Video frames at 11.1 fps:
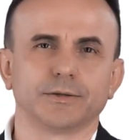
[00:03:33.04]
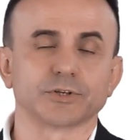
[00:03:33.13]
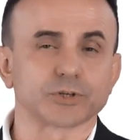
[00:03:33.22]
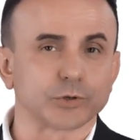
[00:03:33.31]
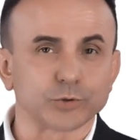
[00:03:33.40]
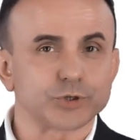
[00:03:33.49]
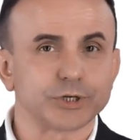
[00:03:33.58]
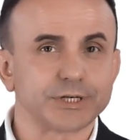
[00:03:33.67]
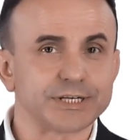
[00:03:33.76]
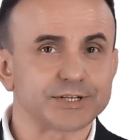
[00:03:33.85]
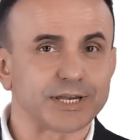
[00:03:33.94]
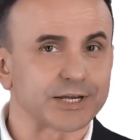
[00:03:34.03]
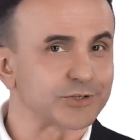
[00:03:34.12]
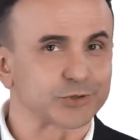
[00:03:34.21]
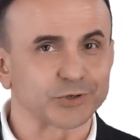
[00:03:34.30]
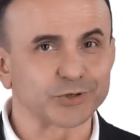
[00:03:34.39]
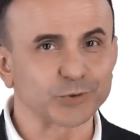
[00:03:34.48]
The solution is the
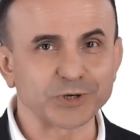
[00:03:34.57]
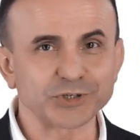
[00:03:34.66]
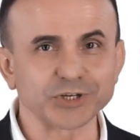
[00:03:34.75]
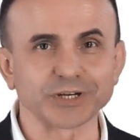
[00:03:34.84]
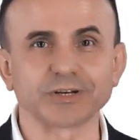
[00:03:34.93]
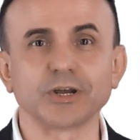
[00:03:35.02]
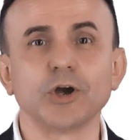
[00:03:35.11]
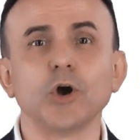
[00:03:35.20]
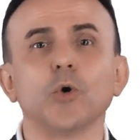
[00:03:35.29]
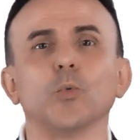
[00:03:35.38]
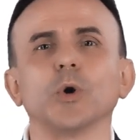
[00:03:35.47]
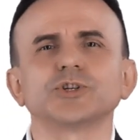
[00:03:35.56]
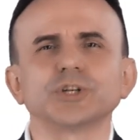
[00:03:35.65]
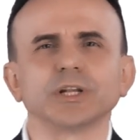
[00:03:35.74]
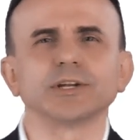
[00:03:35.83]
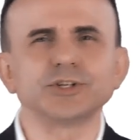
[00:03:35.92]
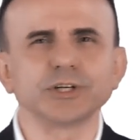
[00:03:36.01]
answer to the question. What
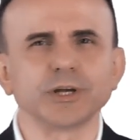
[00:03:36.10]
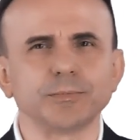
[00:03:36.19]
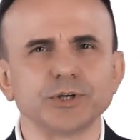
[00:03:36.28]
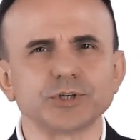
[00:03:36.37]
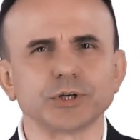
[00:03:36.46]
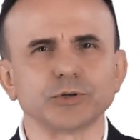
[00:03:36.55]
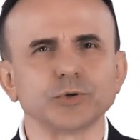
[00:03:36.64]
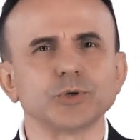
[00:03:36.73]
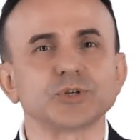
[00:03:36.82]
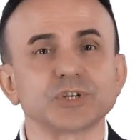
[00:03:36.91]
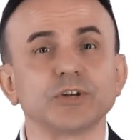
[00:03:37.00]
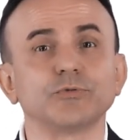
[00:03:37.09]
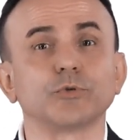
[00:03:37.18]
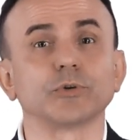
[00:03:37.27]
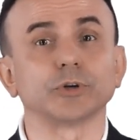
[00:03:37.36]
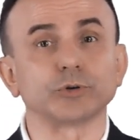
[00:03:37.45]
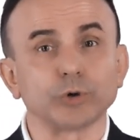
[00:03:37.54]
challenging ambition do you set
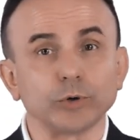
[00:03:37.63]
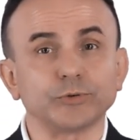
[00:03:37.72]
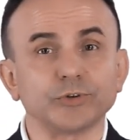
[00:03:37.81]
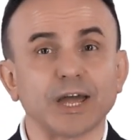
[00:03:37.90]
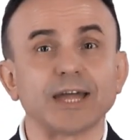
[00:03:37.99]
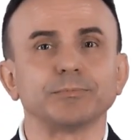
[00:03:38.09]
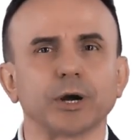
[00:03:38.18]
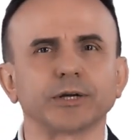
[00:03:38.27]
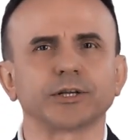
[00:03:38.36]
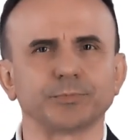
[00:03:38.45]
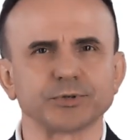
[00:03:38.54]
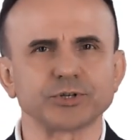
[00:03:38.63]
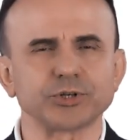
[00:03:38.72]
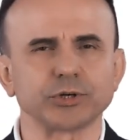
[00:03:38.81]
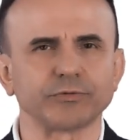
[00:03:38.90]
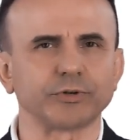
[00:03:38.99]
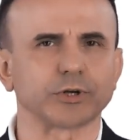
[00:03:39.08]
for the growth and market
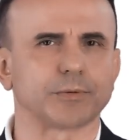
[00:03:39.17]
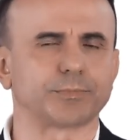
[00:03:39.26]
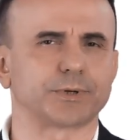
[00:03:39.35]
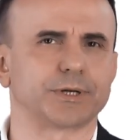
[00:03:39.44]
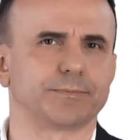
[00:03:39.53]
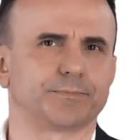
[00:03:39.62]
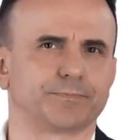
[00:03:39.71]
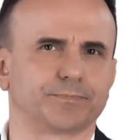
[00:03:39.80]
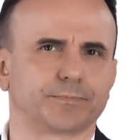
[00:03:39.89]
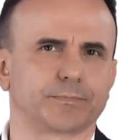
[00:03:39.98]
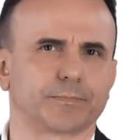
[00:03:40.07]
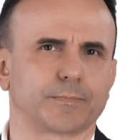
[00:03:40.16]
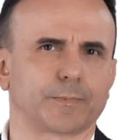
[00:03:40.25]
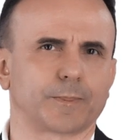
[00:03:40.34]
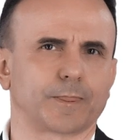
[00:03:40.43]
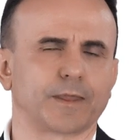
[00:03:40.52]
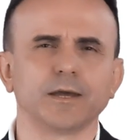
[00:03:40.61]
position of your company?
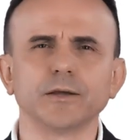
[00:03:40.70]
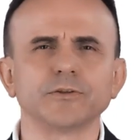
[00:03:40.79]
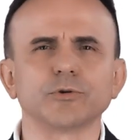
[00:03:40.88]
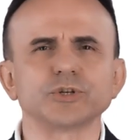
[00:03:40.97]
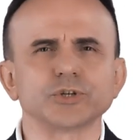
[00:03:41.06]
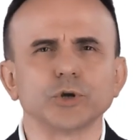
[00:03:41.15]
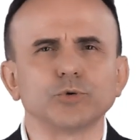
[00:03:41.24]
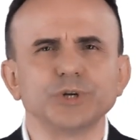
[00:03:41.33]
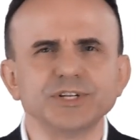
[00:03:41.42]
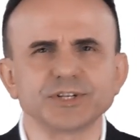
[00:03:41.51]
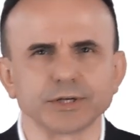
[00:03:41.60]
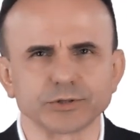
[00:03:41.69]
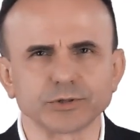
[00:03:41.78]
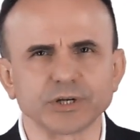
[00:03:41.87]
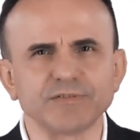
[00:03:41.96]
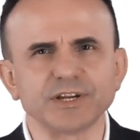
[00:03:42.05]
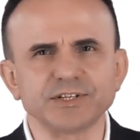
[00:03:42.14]
There is no reason to
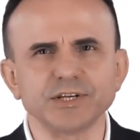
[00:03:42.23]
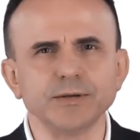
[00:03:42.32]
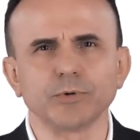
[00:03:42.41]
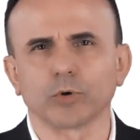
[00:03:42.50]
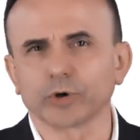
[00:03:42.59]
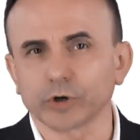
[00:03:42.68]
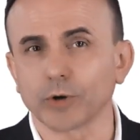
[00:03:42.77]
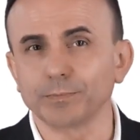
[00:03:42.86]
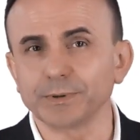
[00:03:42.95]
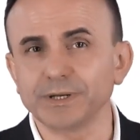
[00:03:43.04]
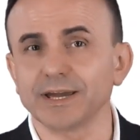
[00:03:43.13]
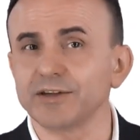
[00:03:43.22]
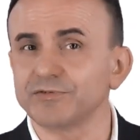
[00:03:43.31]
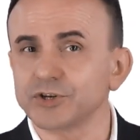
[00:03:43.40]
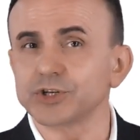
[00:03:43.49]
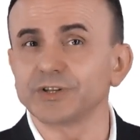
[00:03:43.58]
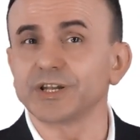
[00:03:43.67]
give a team or a company a
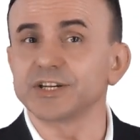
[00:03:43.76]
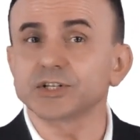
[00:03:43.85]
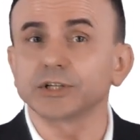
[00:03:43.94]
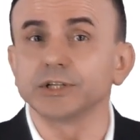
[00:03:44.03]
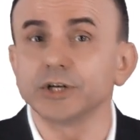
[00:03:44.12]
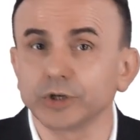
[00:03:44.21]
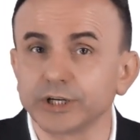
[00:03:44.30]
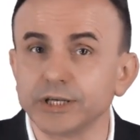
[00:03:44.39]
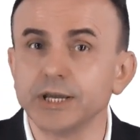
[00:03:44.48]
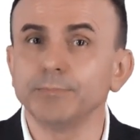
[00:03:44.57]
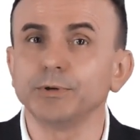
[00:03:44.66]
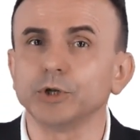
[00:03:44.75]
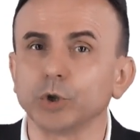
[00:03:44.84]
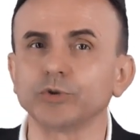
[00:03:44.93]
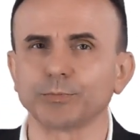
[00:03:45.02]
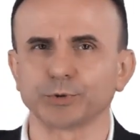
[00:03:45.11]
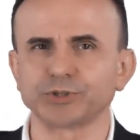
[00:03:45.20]
vision that is clearly below
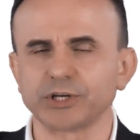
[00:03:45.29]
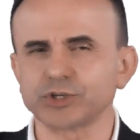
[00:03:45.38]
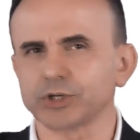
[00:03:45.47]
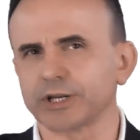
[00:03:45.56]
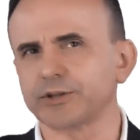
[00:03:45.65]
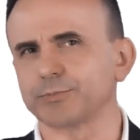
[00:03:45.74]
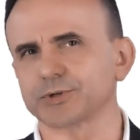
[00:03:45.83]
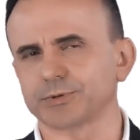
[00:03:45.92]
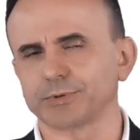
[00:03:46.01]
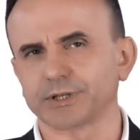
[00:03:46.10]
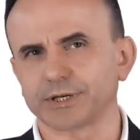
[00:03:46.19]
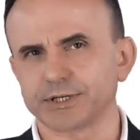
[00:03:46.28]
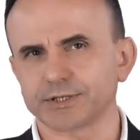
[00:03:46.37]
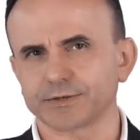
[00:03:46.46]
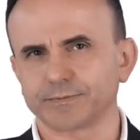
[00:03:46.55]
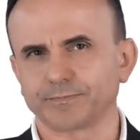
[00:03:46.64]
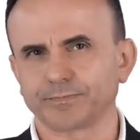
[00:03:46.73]
the potential and the possibilities.